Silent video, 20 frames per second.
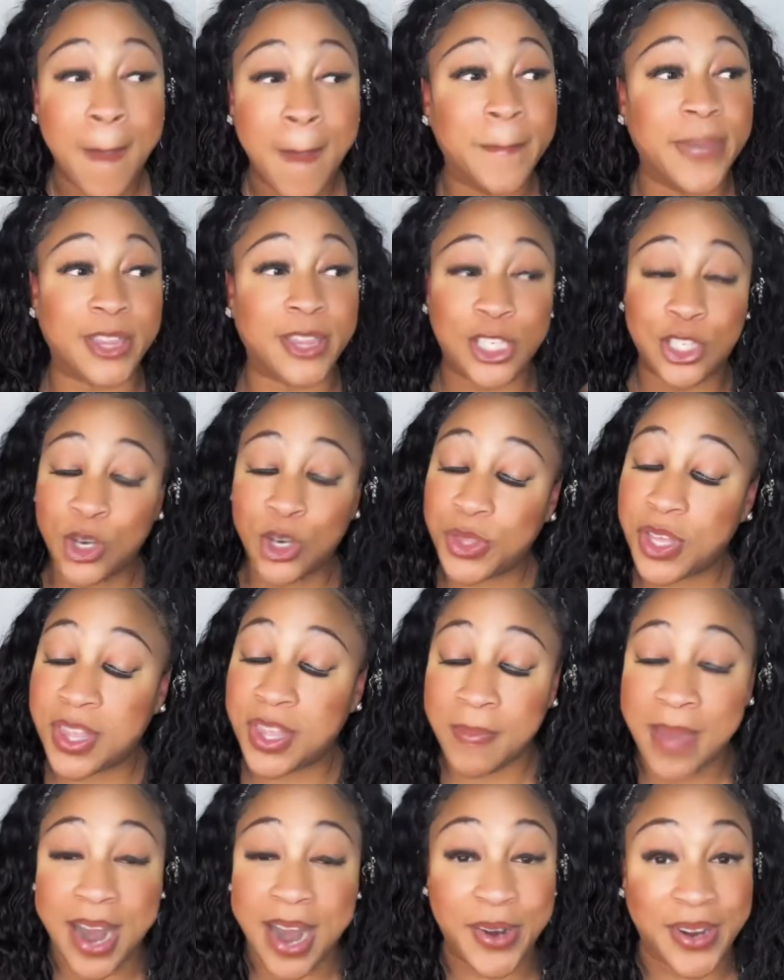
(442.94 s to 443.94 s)
But the truth of
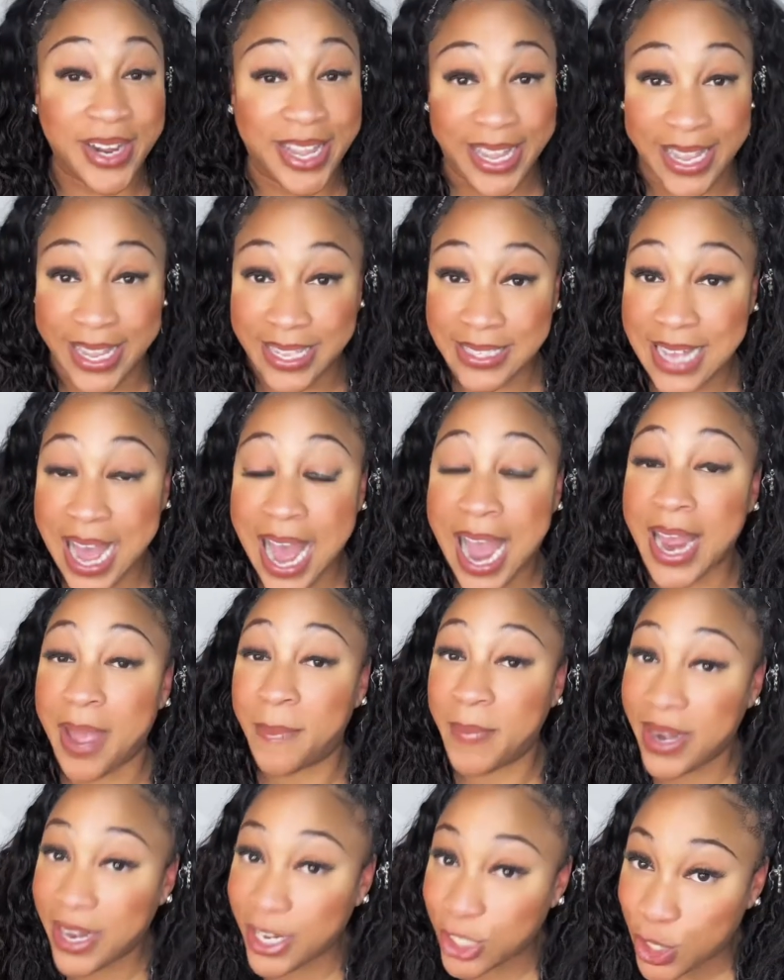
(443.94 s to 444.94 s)
the matter is I
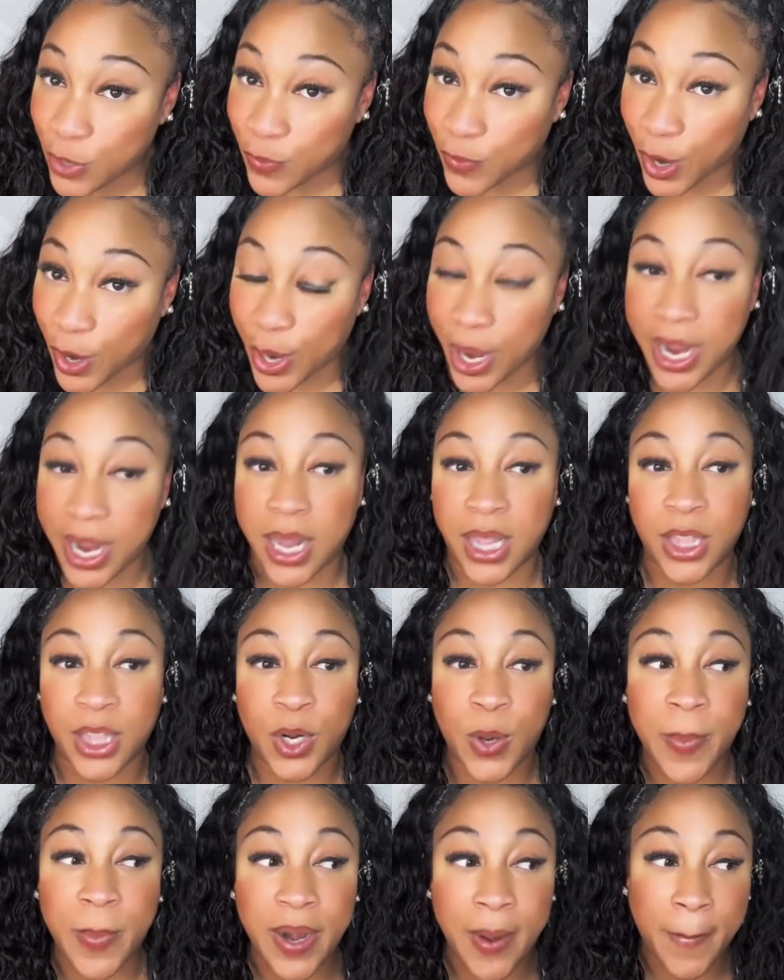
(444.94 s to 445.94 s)
am an introvert, and a
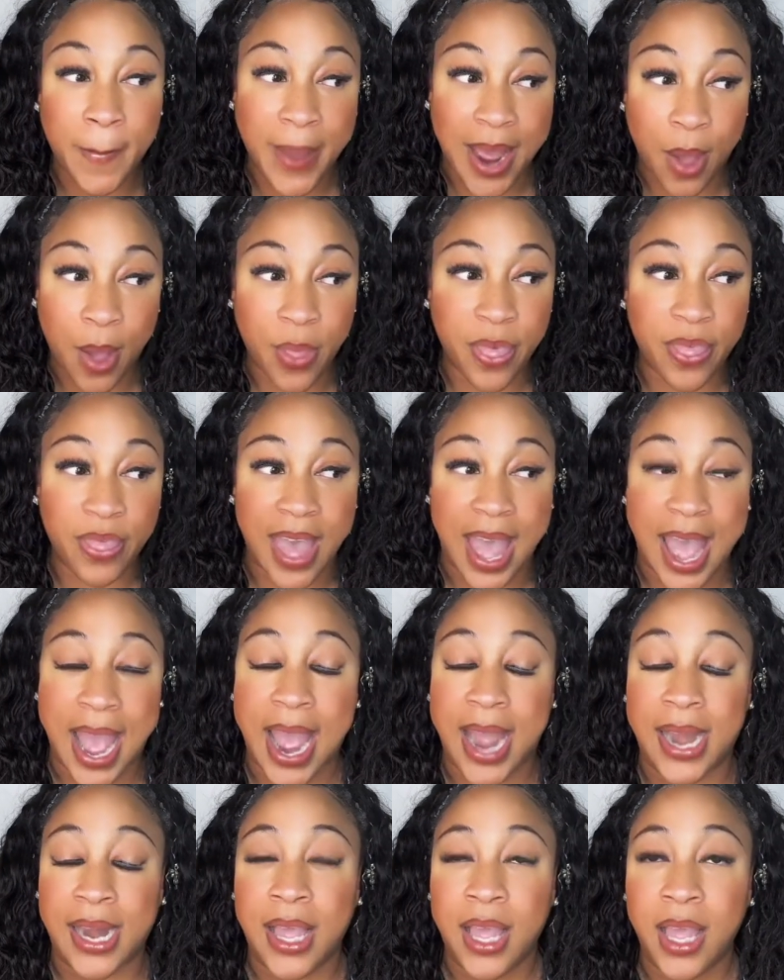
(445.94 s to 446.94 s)
little bit about
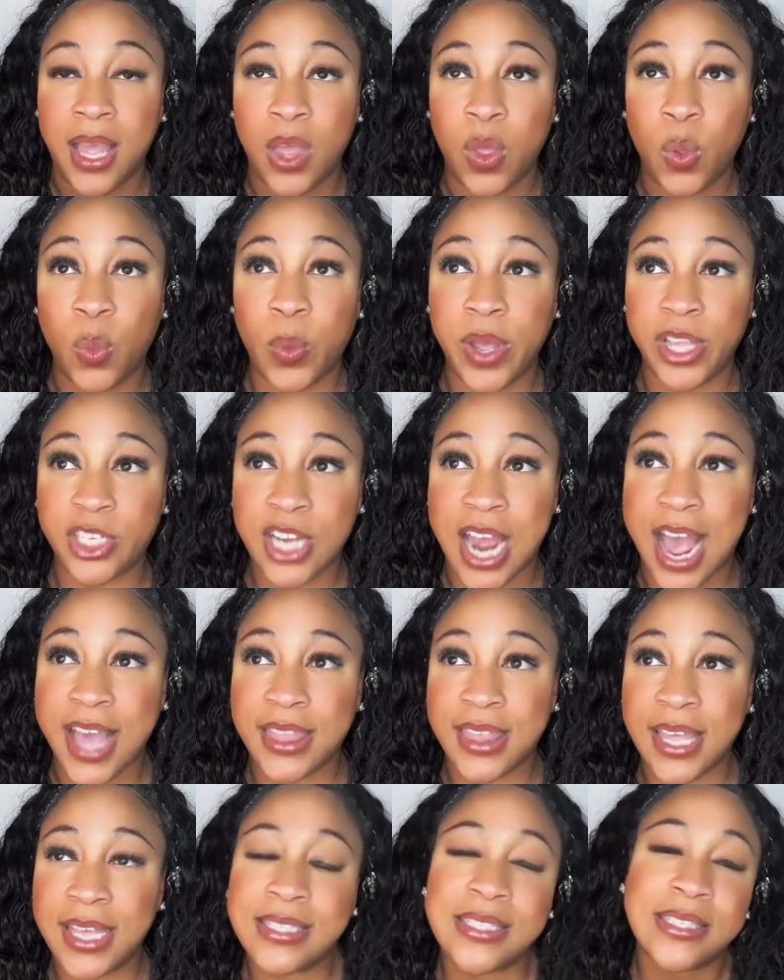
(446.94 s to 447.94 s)
that, which I
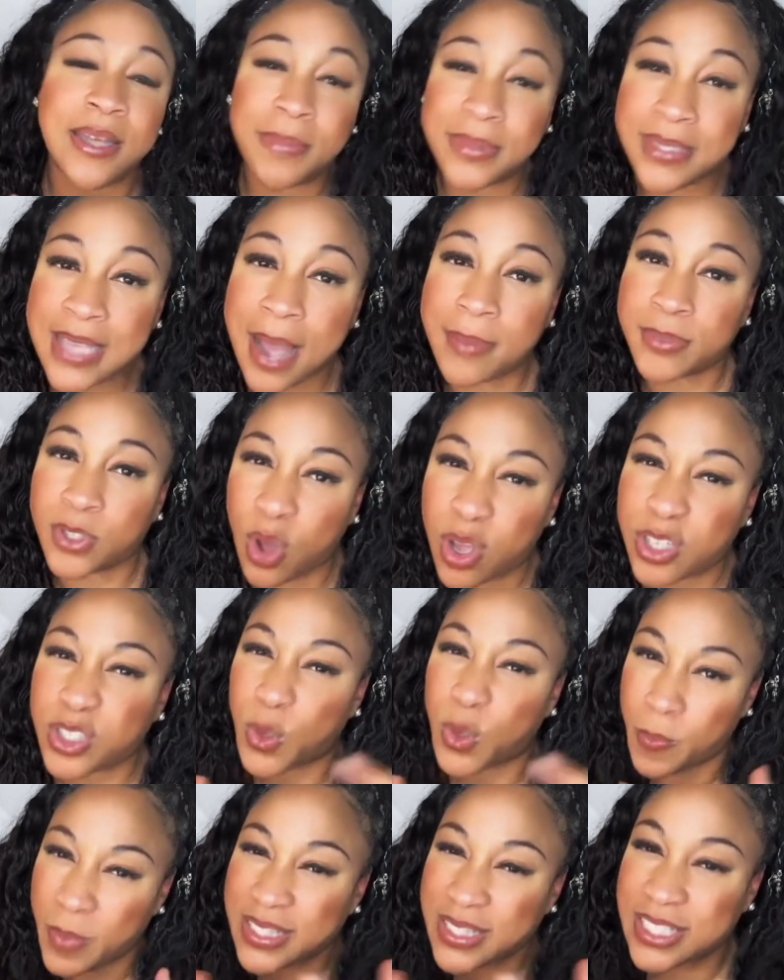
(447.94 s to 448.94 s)
think sometimes
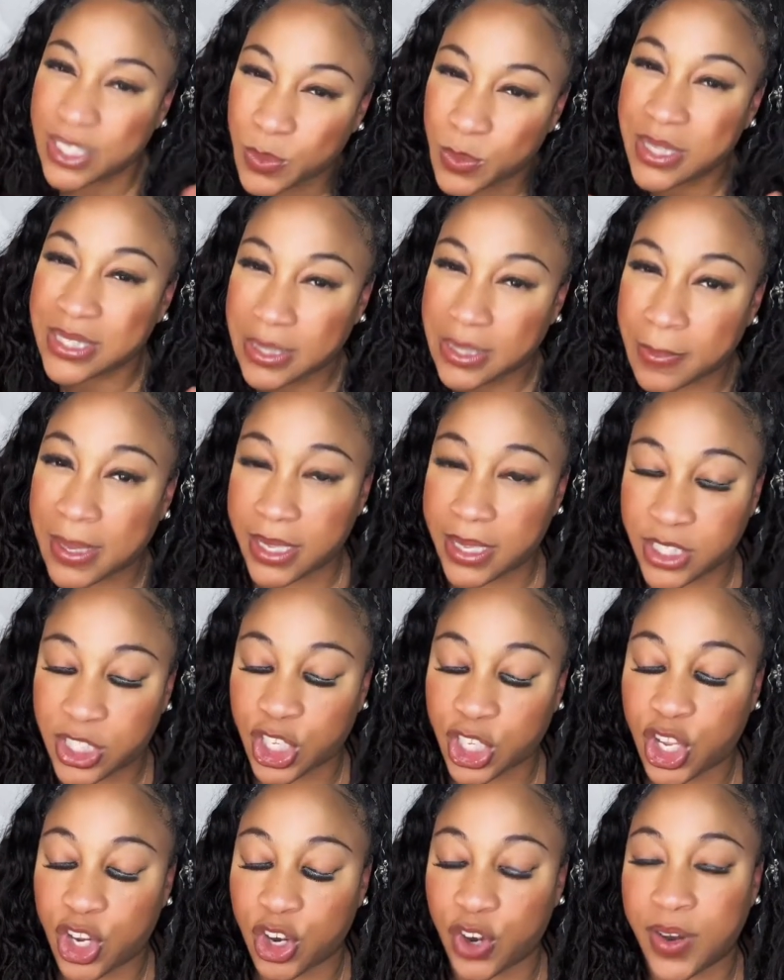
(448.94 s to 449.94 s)
also mixes with some
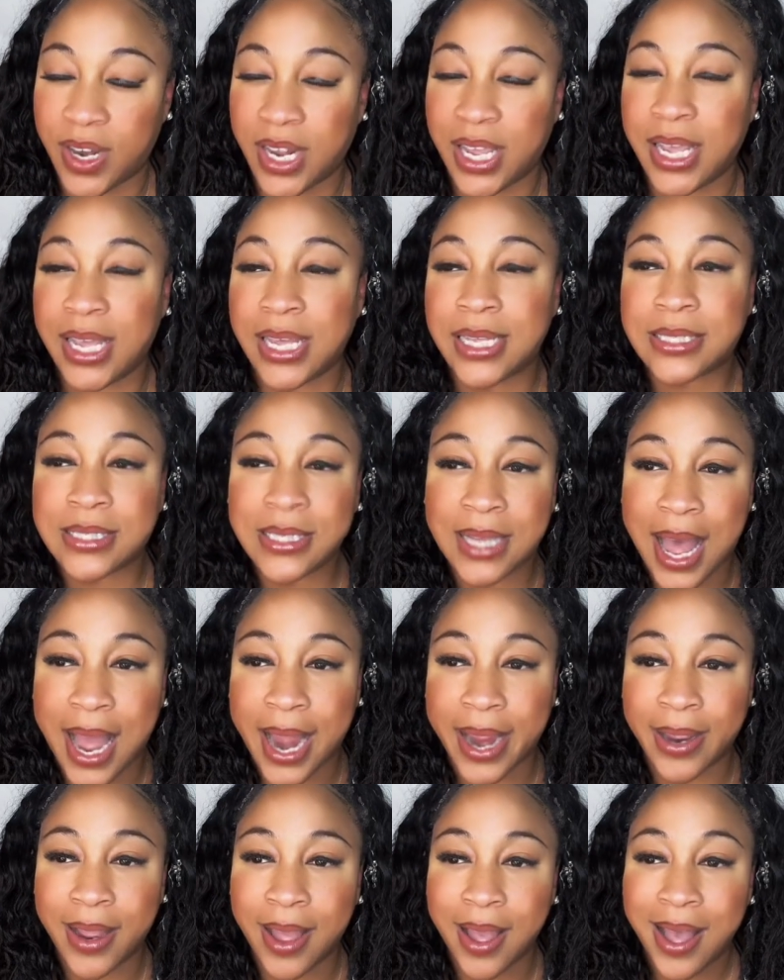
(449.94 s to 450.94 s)
insecurity, is
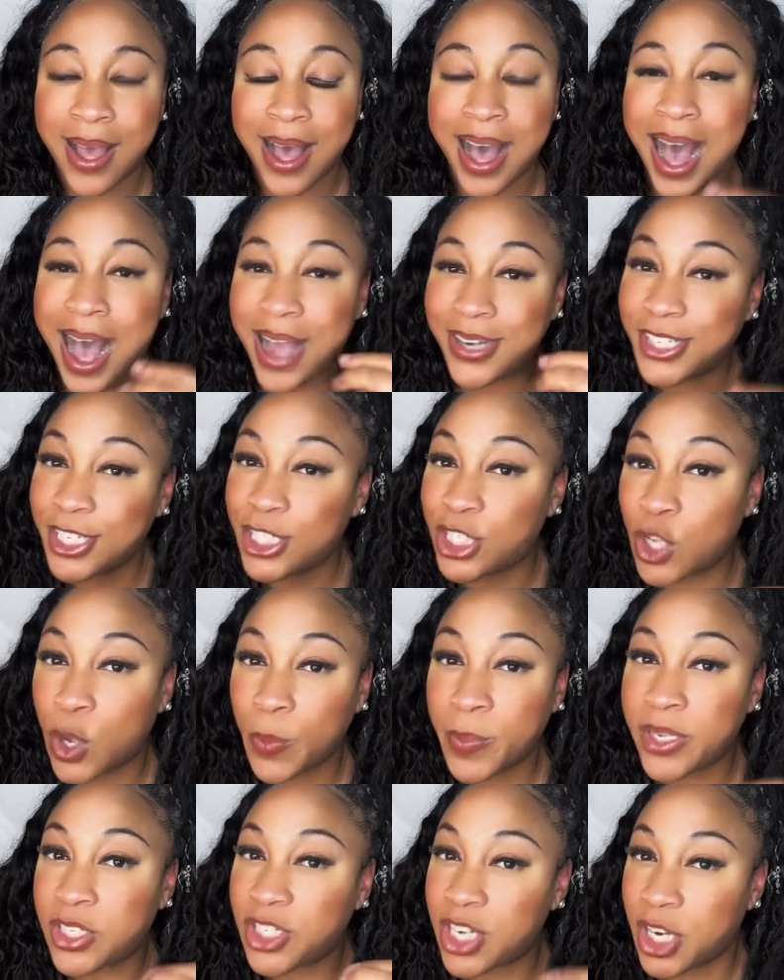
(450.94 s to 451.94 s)
like, I just
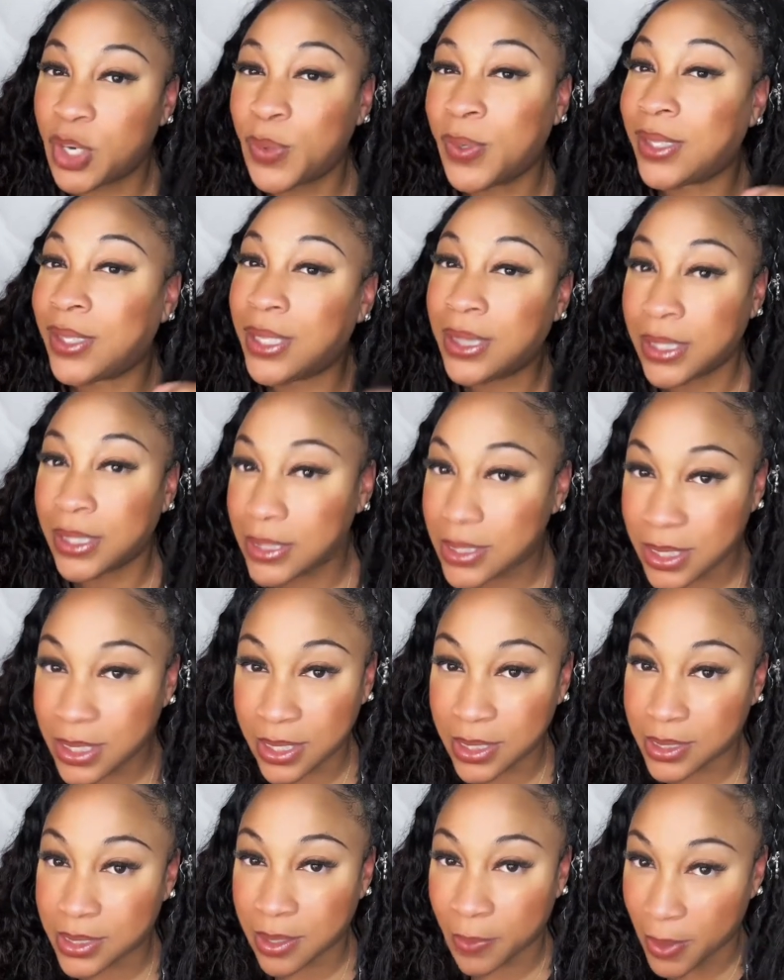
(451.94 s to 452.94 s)
don't be genuinely
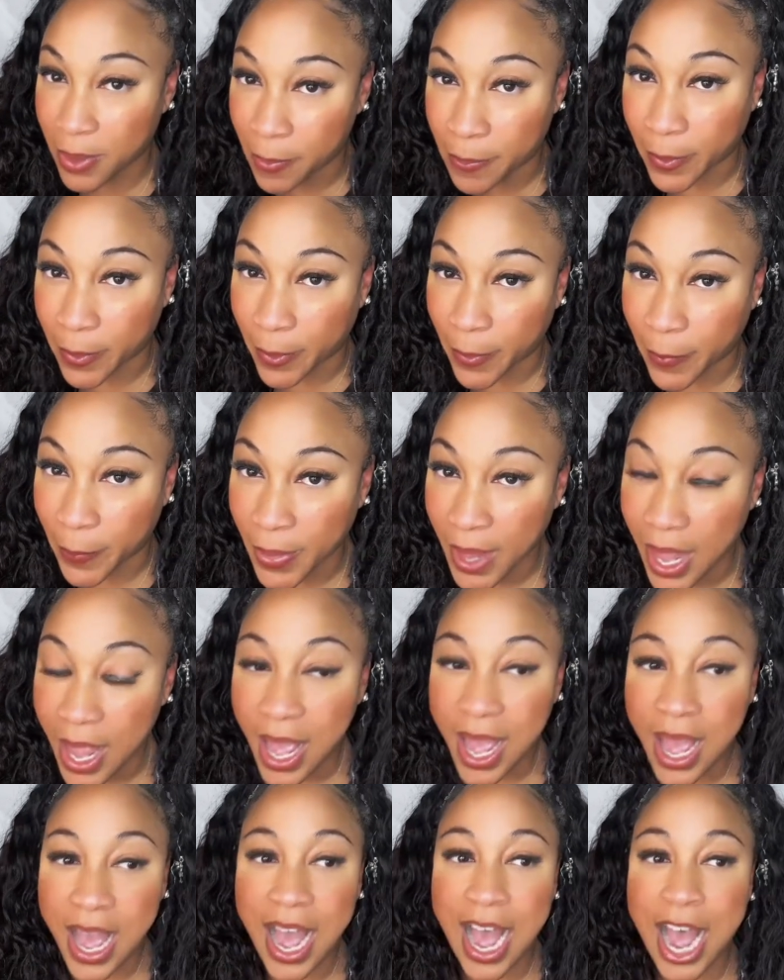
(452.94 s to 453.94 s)
listening to people.
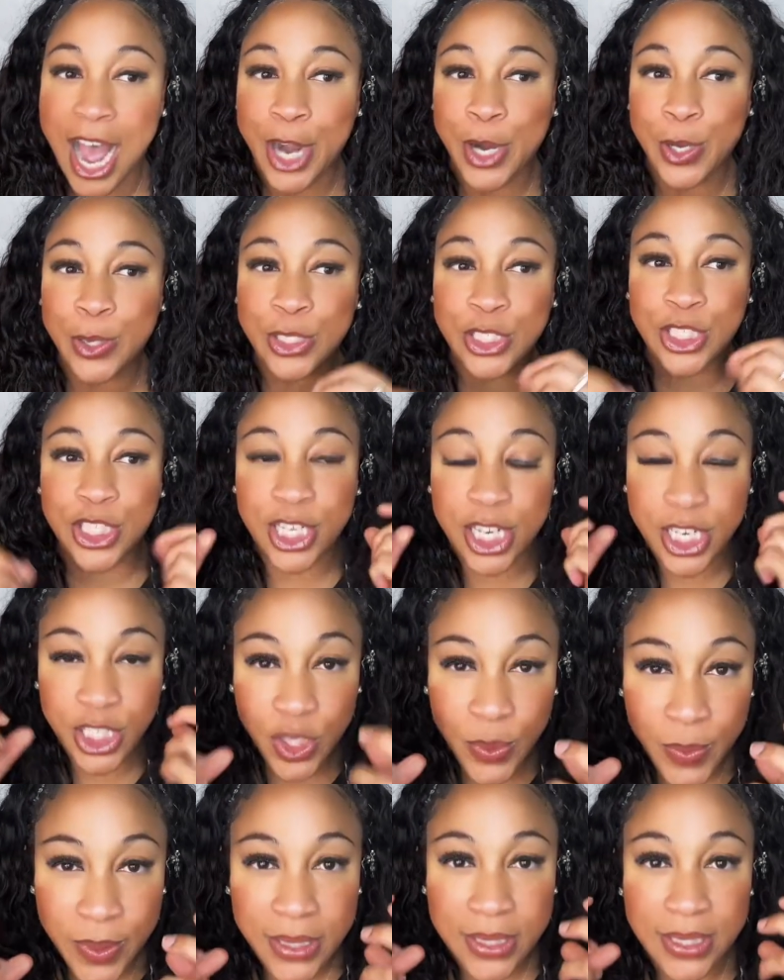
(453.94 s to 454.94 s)
I don't
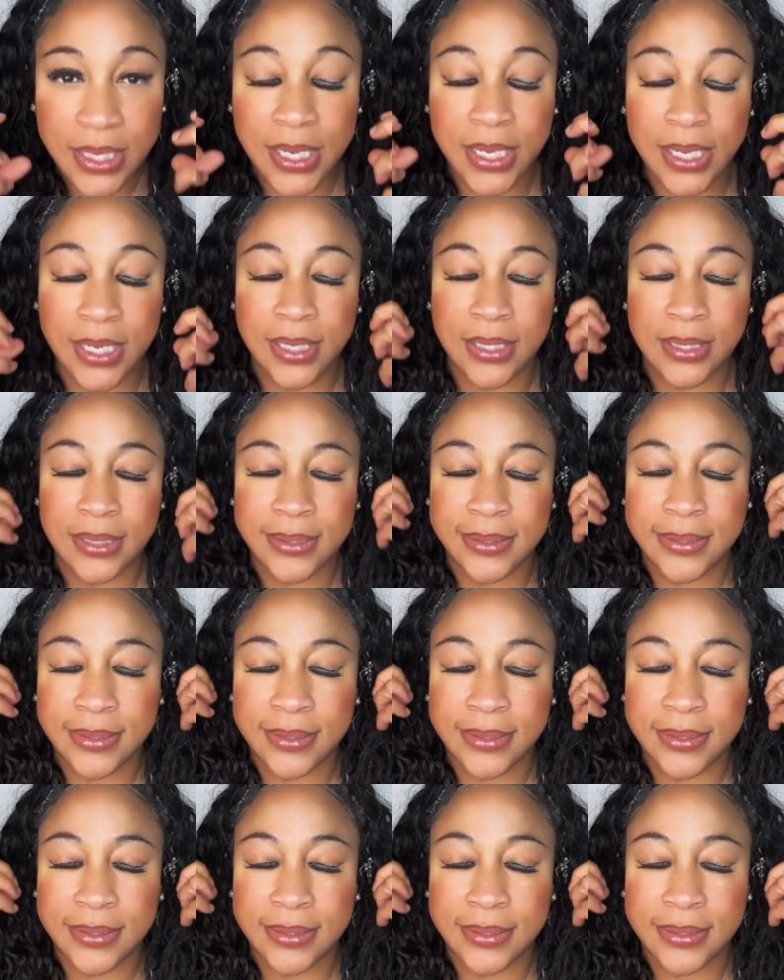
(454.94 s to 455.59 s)
genuinely